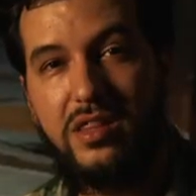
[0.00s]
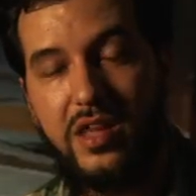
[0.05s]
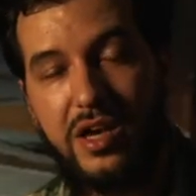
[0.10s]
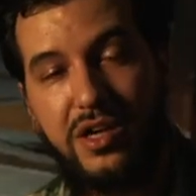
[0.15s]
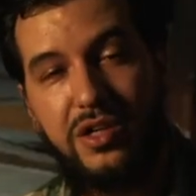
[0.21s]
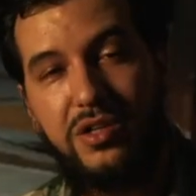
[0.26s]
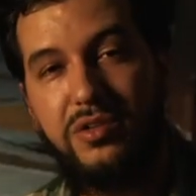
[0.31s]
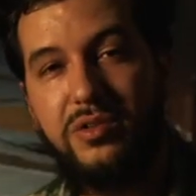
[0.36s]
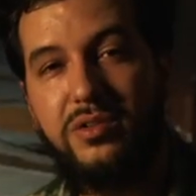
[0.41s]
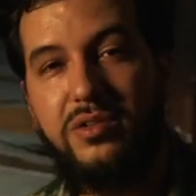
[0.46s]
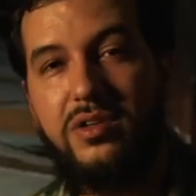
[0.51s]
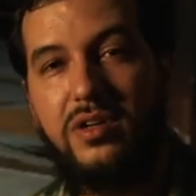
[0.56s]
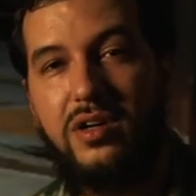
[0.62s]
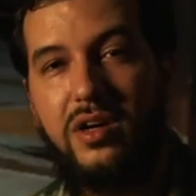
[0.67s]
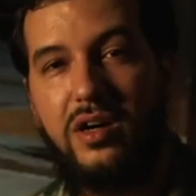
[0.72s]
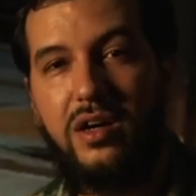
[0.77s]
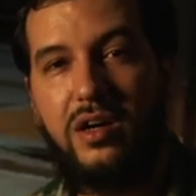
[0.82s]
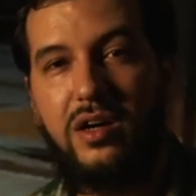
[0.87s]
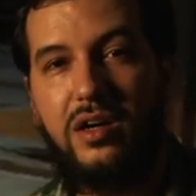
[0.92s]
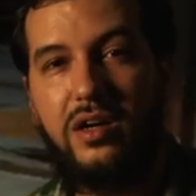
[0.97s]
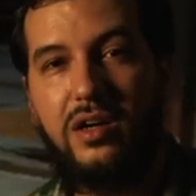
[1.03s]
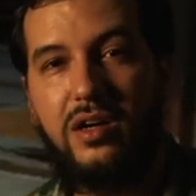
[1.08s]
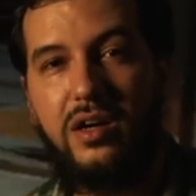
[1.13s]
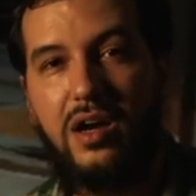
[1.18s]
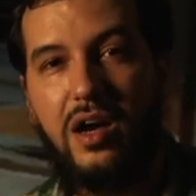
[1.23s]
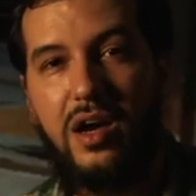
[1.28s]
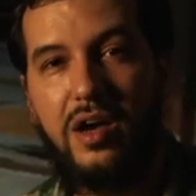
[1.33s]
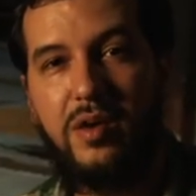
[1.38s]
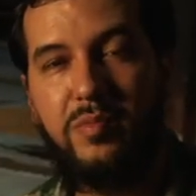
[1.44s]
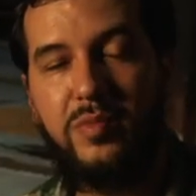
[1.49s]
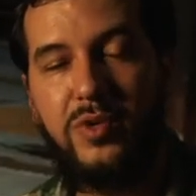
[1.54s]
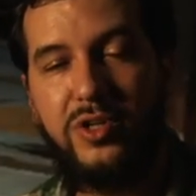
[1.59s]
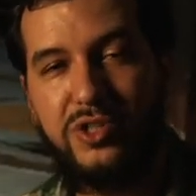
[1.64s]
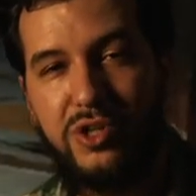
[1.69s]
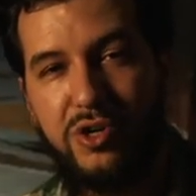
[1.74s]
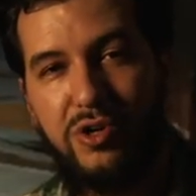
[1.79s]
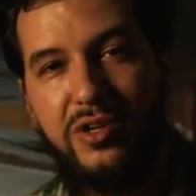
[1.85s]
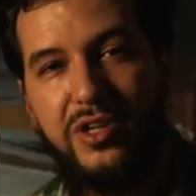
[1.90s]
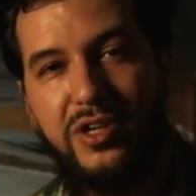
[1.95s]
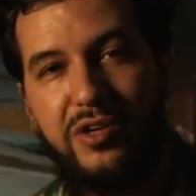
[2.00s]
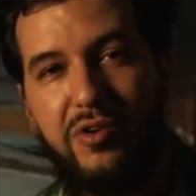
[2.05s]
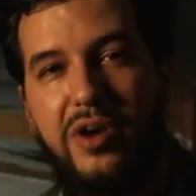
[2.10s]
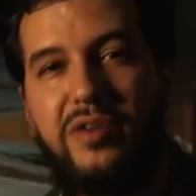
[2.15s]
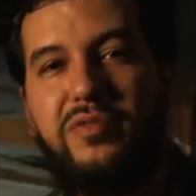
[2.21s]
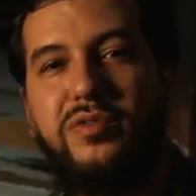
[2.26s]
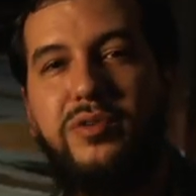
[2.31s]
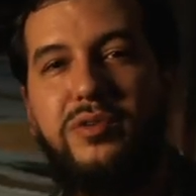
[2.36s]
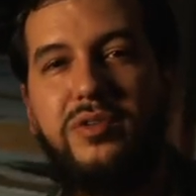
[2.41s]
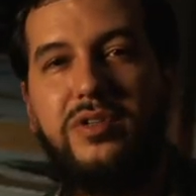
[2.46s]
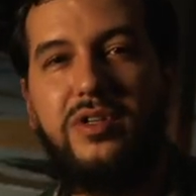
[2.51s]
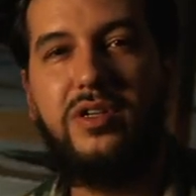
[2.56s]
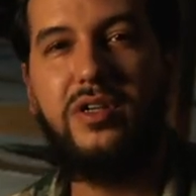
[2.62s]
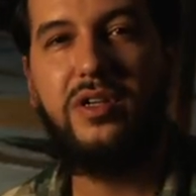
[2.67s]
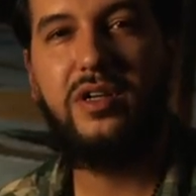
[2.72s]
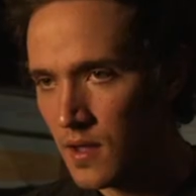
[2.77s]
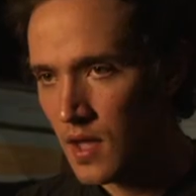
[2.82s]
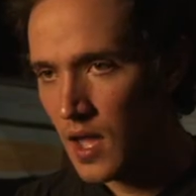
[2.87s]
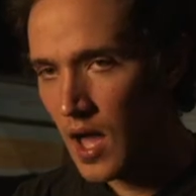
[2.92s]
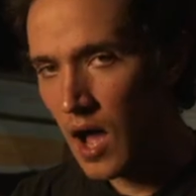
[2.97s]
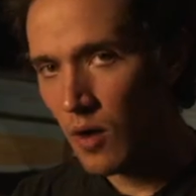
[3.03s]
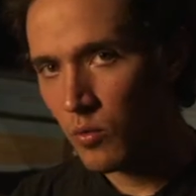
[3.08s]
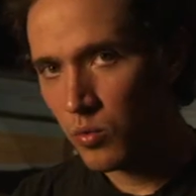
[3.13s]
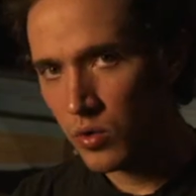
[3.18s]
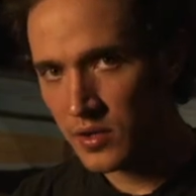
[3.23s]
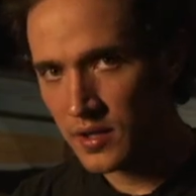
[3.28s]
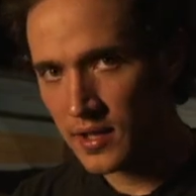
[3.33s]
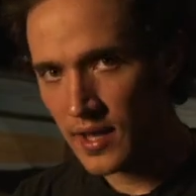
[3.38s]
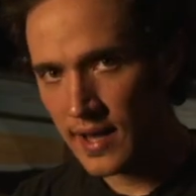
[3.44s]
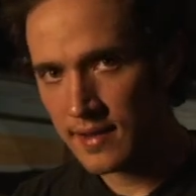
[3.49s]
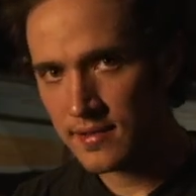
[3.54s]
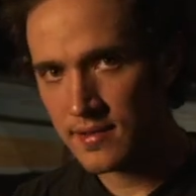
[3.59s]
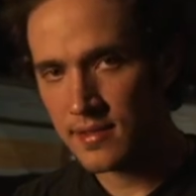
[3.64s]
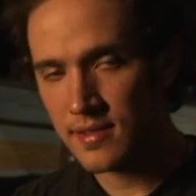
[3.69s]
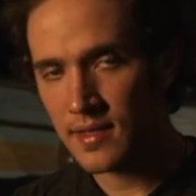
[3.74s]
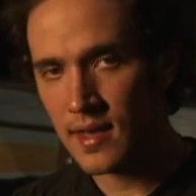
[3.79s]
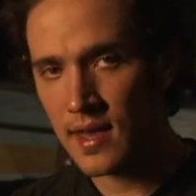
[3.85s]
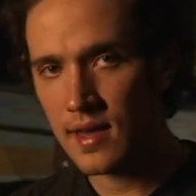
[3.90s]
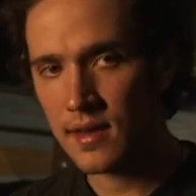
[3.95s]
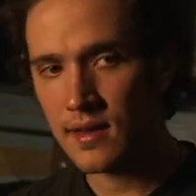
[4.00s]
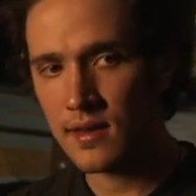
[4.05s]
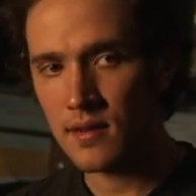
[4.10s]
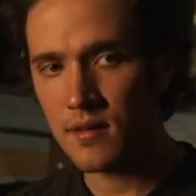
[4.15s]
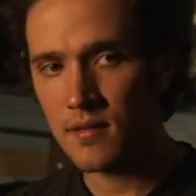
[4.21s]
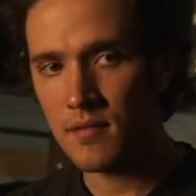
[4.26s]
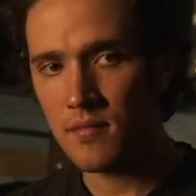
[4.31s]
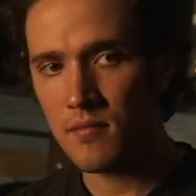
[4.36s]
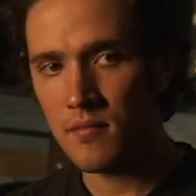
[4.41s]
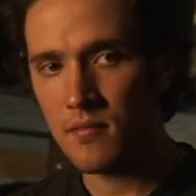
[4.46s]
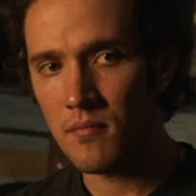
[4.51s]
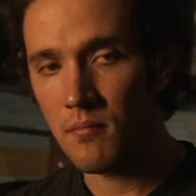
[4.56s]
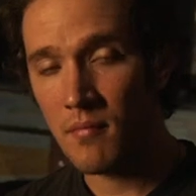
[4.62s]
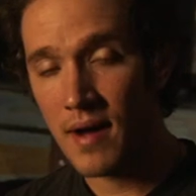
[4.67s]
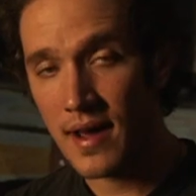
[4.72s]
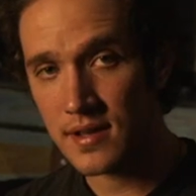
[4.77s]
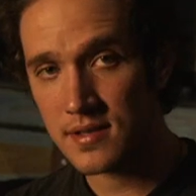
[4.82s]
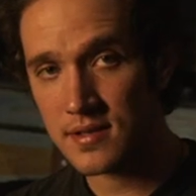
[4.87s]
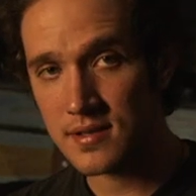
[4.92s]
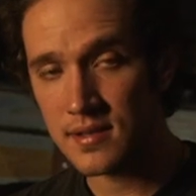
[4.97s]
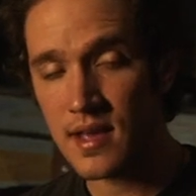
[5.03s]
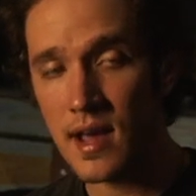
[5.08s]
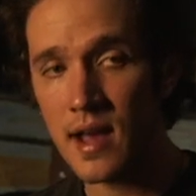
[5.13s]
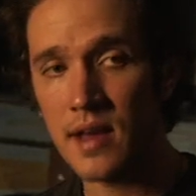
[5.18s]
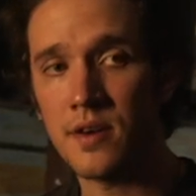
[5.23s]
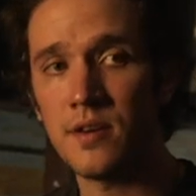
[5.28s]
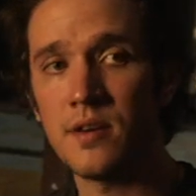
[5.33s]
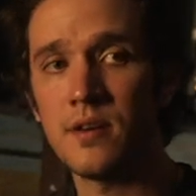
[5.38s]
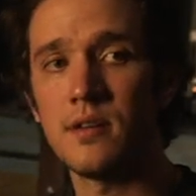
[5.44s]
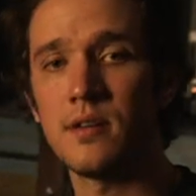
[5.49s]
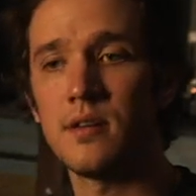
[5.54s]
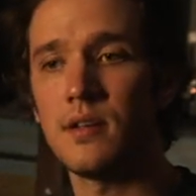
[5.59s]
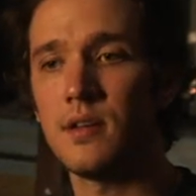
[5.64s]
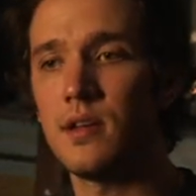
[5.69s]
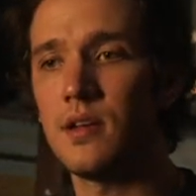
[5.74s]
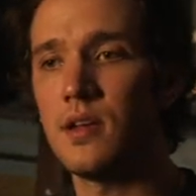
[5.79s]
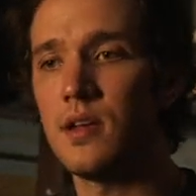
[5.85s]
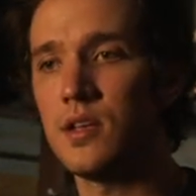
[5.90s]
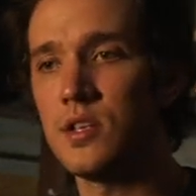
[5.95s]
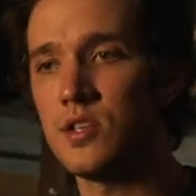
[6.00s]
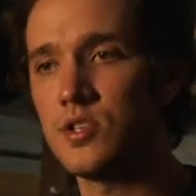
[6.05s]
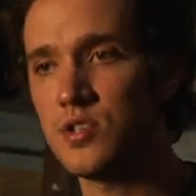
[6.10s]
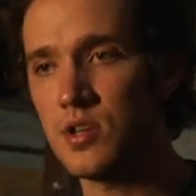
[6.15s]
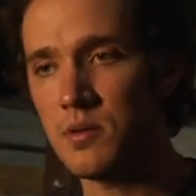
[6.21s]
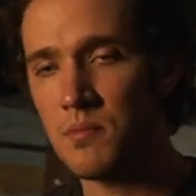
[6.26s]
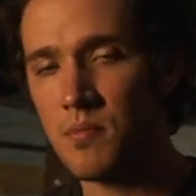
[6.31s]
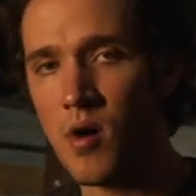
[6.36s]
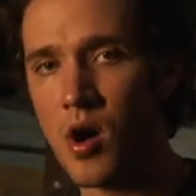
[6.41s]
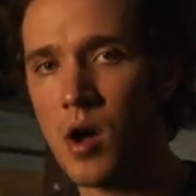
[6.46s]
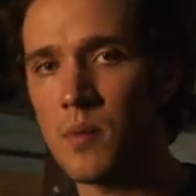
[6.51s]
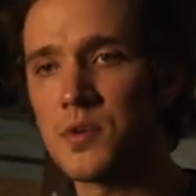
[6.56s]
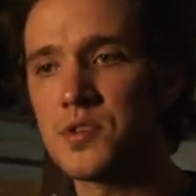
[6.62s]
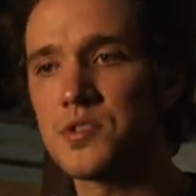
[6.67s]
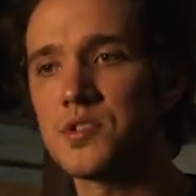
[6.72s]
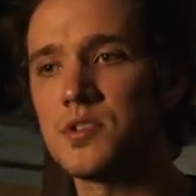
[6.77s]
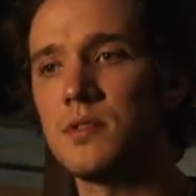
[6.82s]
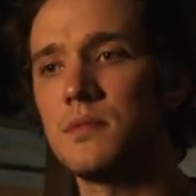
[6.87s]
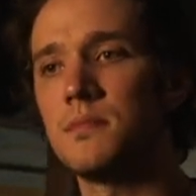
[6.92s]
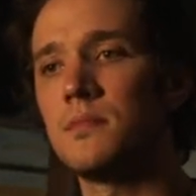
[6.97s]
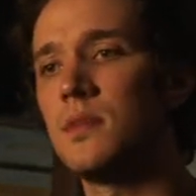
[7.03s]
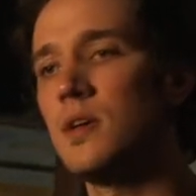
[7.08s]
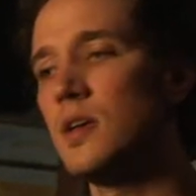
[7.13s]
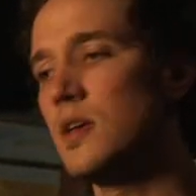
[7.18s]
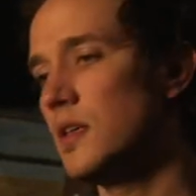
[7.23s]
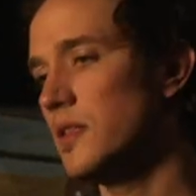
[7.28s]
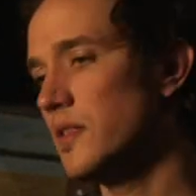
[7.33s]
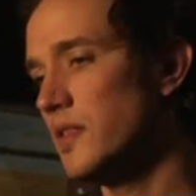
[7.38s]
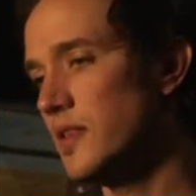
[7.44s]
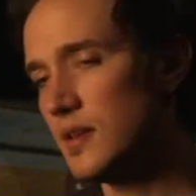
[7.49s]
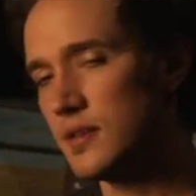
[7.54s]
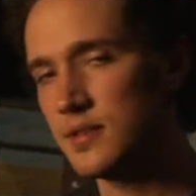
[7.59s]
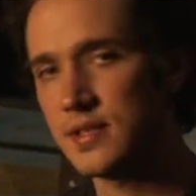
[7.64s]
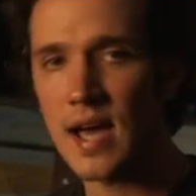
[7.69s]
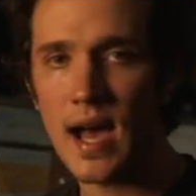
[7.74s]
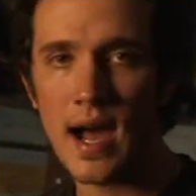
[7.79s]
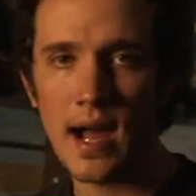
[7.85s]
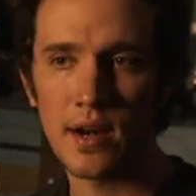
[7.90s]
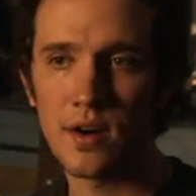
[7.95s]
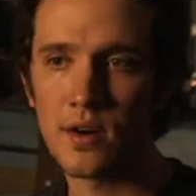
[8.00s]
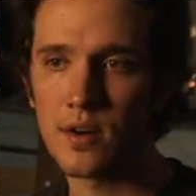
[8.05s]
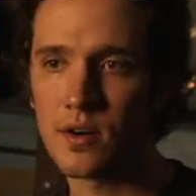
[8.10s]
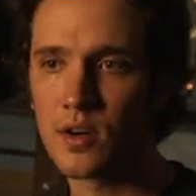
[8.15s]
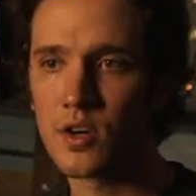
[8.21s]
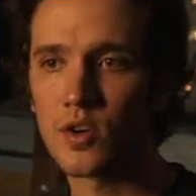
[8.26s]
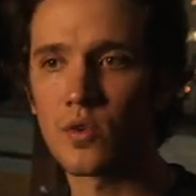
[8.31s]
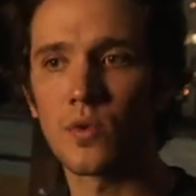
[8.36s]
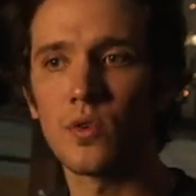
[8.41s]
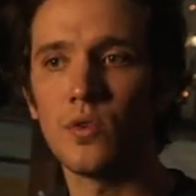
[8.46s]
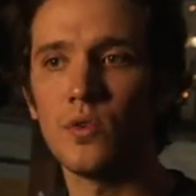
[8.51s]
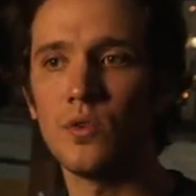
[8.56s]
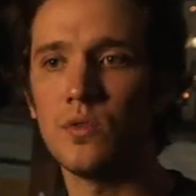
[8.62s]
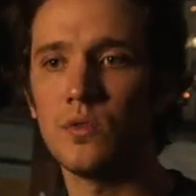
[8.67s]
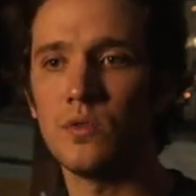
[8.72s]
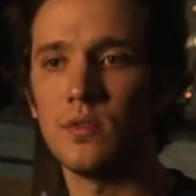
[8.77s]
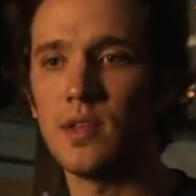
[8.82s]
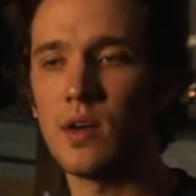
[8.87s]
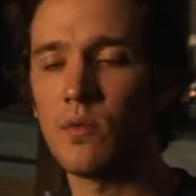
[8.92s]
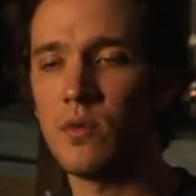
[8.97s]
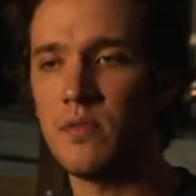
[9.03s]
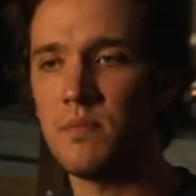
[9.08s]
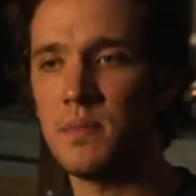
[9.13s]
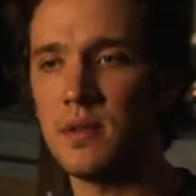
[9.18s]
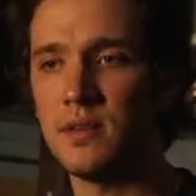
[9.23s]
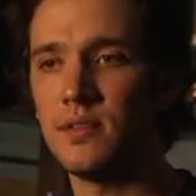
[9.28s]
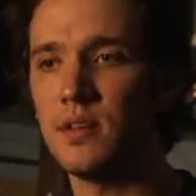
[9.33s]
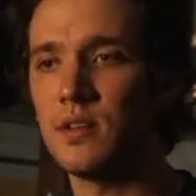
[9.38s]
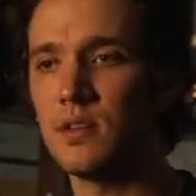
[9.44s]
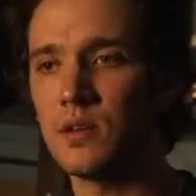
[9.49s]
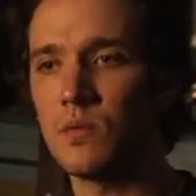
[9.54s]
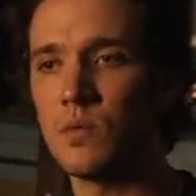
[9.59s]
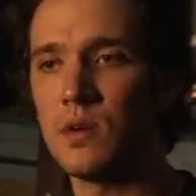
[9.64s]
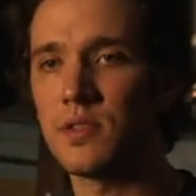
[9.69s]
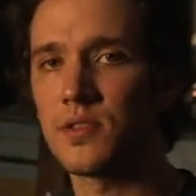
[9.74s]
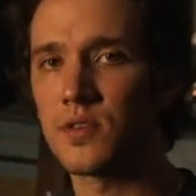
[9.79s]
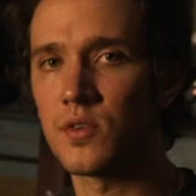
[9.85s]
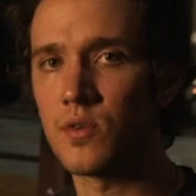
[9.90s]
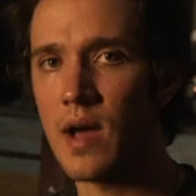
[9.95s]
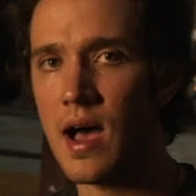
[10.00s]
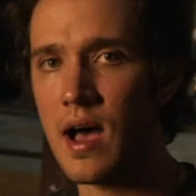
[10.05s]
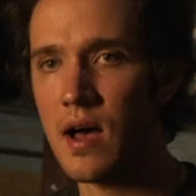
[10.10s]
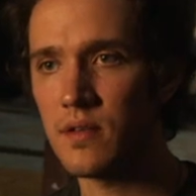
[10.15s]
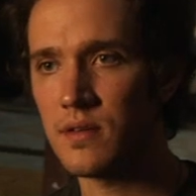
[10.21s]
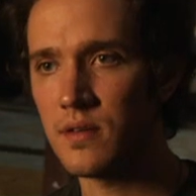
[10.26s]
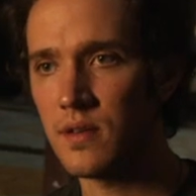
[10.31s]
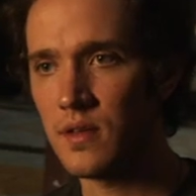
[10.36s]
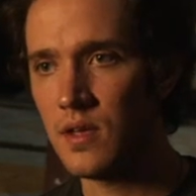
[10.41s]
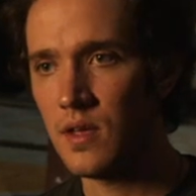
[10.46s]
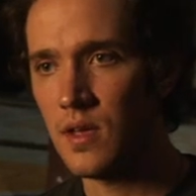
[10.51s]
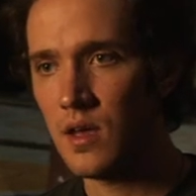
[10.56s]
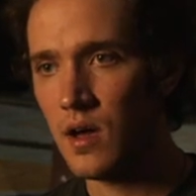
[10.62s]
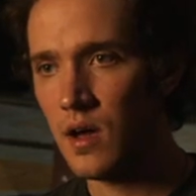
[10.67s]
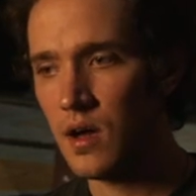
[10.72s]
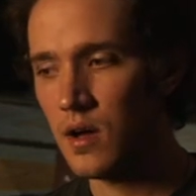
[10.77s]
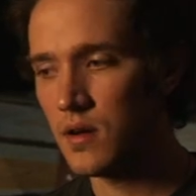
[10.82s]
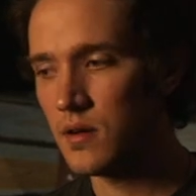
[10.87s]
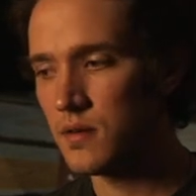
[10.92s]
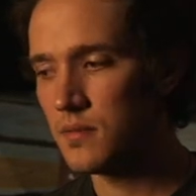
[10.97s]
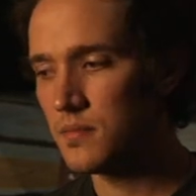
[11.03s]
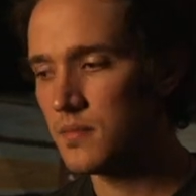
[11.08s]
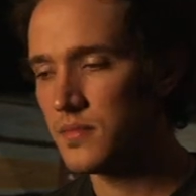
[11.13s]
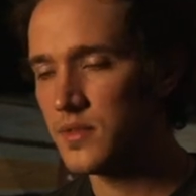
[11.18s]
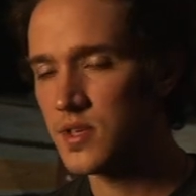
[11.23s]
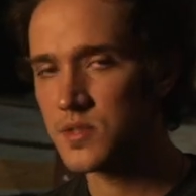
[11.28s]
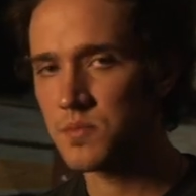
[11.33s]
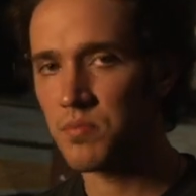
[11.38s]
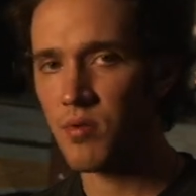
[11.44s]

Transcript: thank you. I'm eternally grateful. I would like to thank Mike Steiner, Jim Palmersham, the entire crew that we've been dealing with throughout this